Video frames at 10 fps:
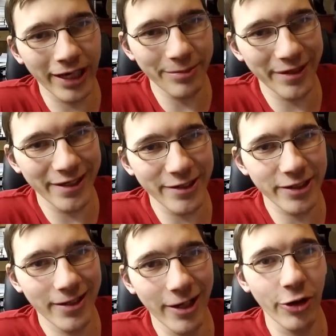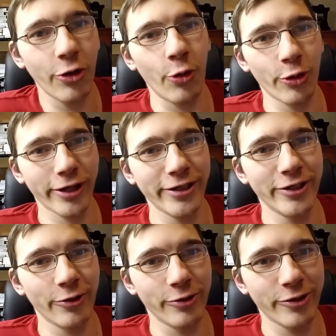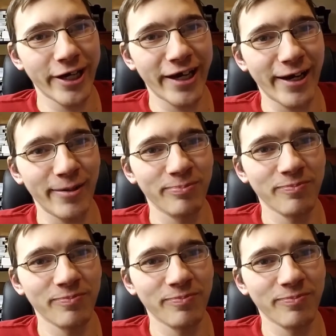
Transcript: that means. Organ Donor Day.